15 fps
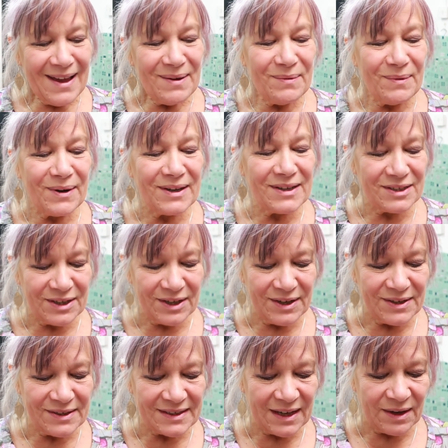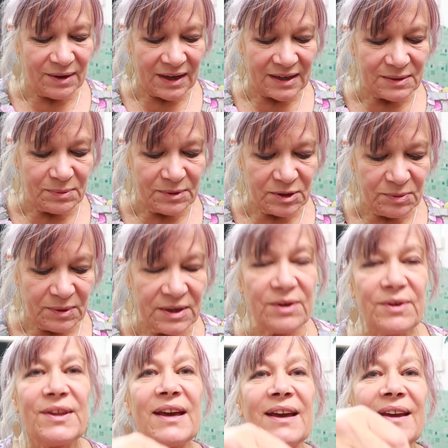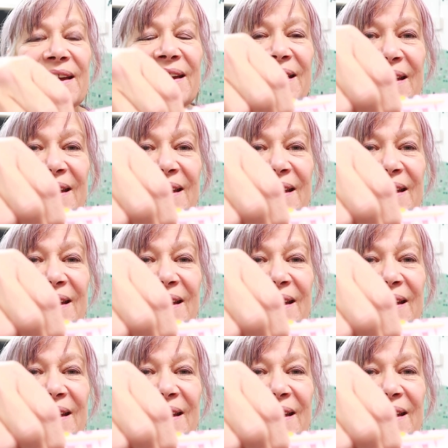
what it turns out as. Which way are they?